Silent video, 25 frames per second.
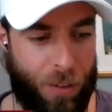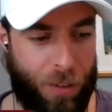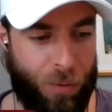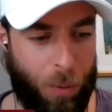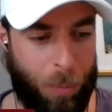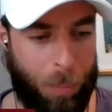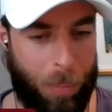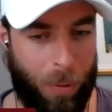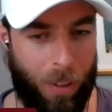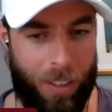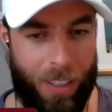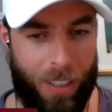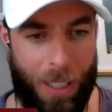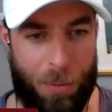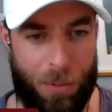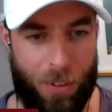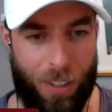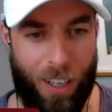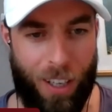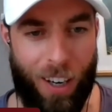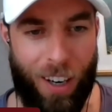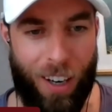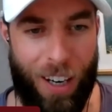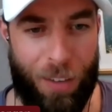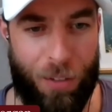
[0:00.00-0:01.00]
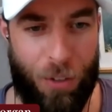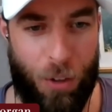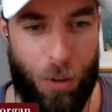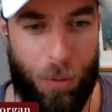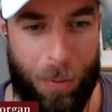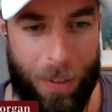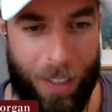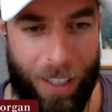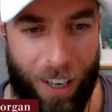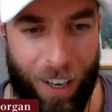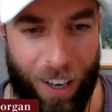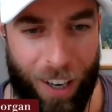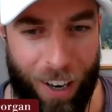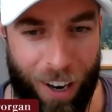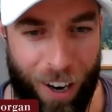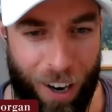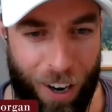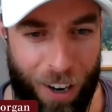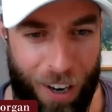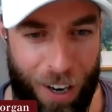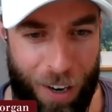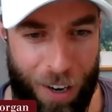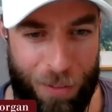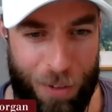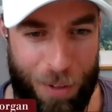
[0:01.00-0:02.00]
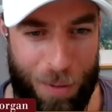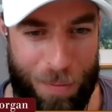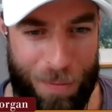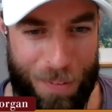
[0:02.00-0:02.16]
Yes. Well, I have an assignment this evening.